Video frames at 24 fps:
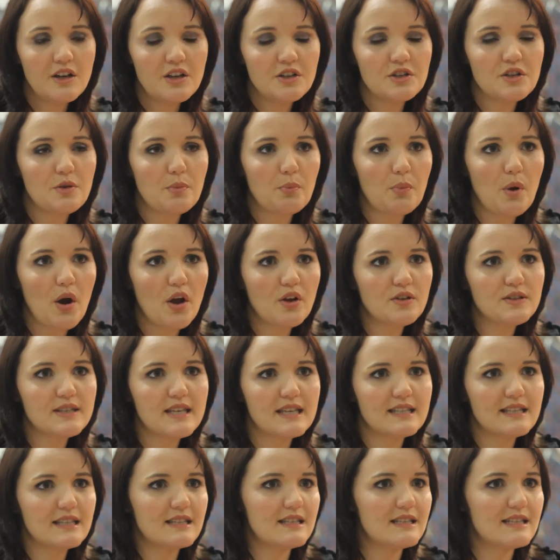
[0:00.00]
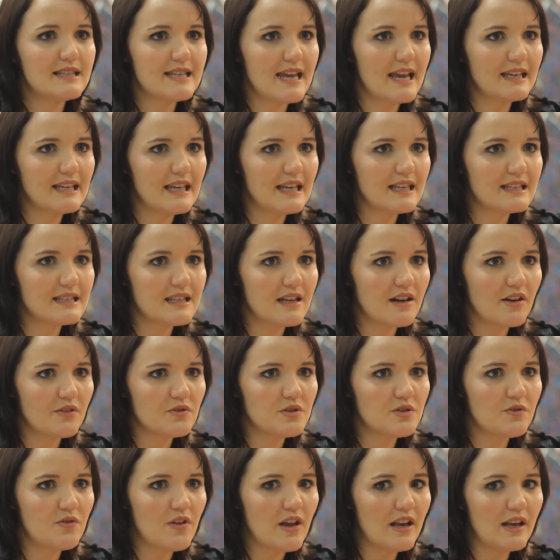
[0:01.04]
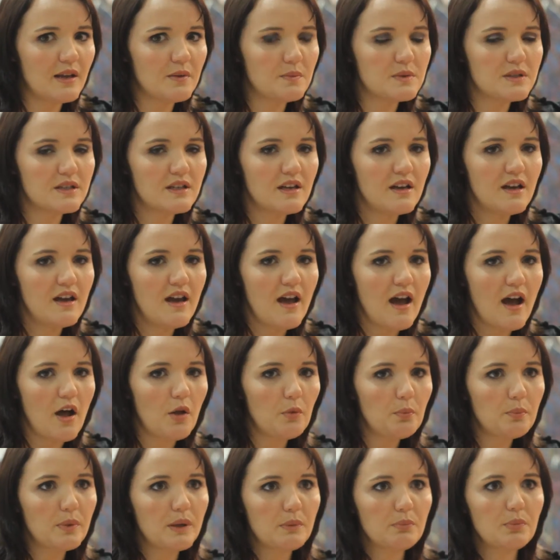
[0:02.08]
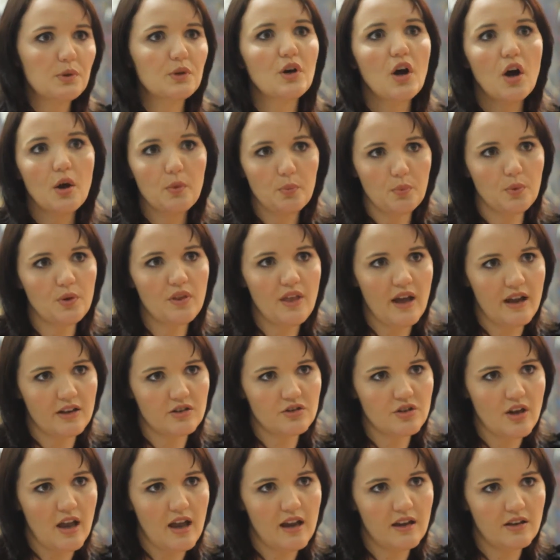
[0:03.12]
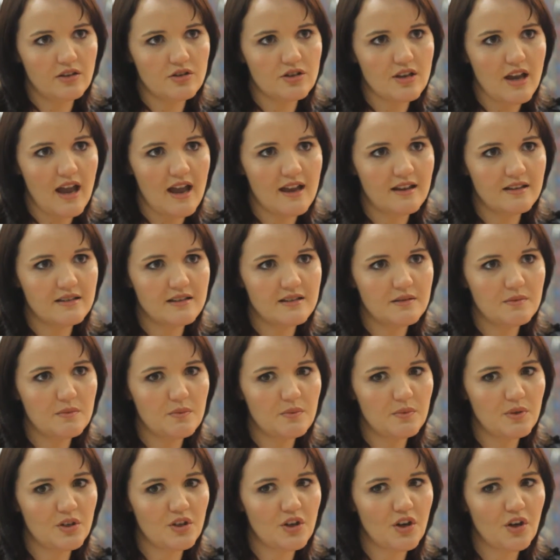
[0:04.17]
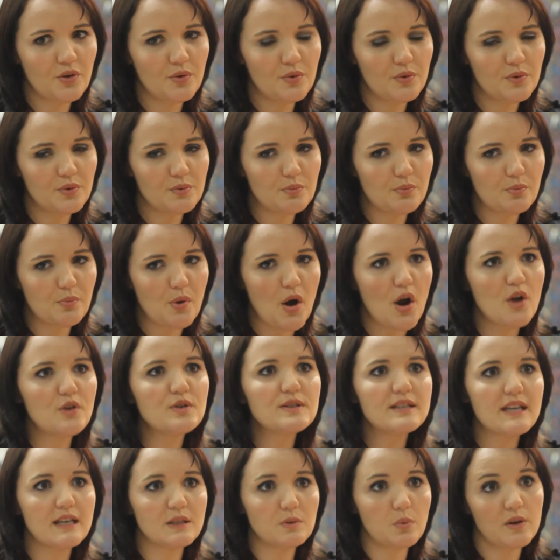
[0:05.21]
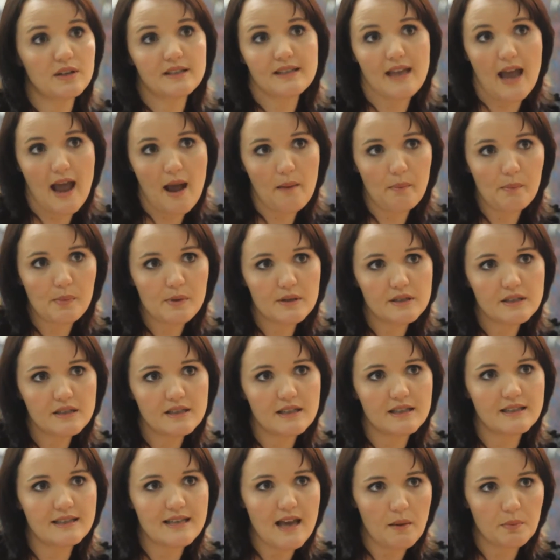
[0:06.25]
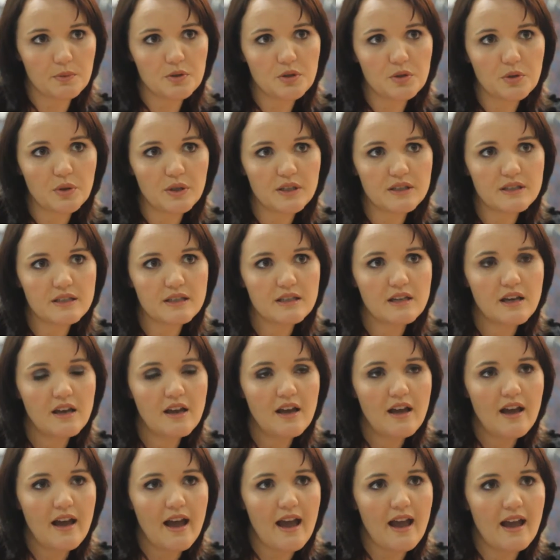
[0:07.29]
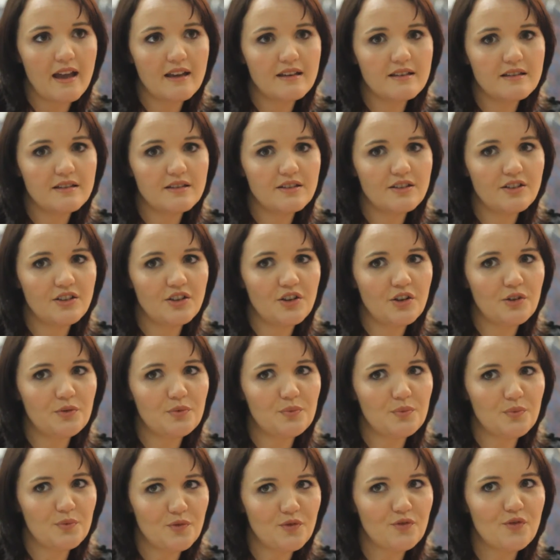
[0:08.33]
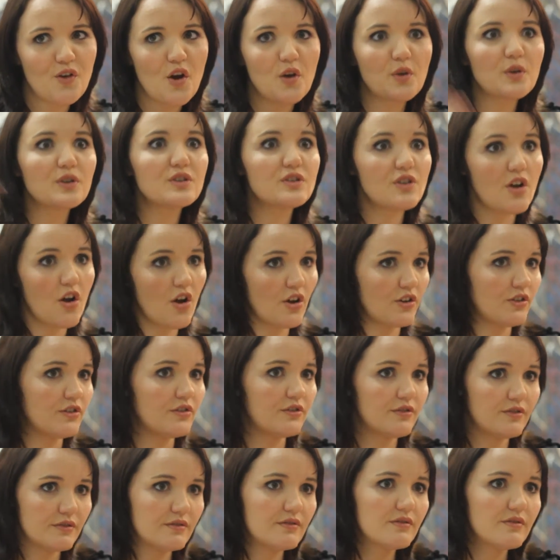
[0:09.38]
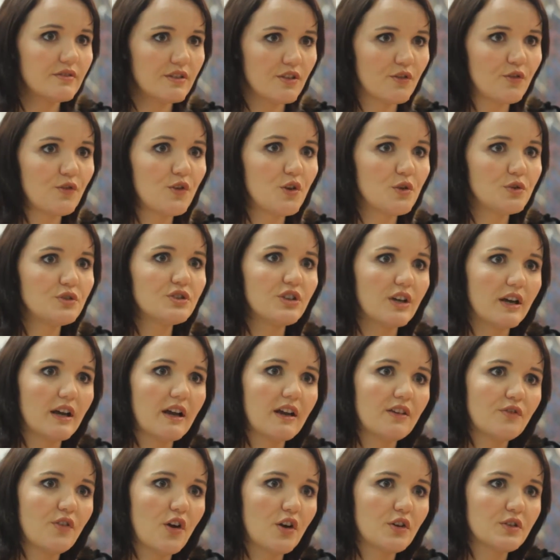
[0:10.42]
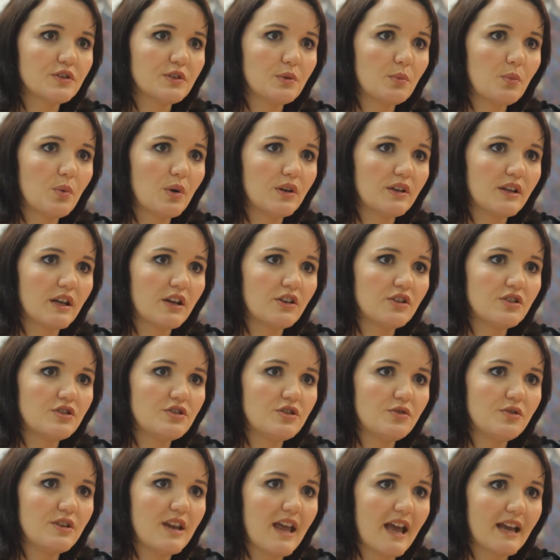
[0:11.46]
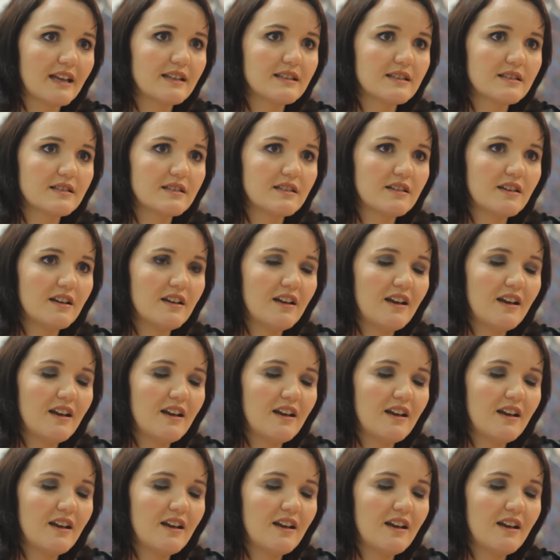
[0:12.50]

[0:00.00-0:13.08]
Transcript: So the processes and techniques that I've developed help people cope with that change and, you know, process what has happened, adapt to it, and, you know, focus on the future and focus on what they're going to do next.